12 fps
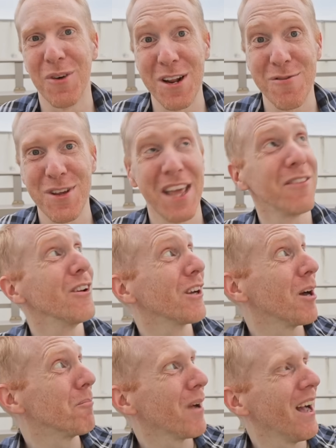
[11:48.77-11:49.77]
whenever you can, to
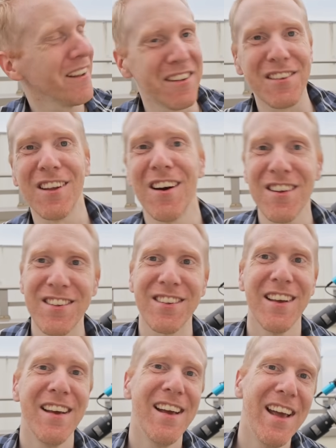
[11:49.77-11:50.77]
look up at the
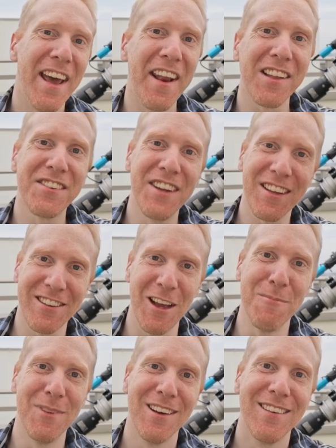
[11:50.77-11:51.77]
stars, and I'll see you next
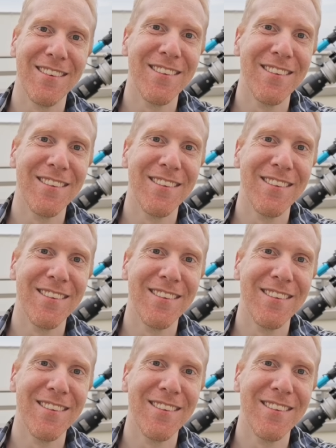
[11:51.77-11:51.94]
time.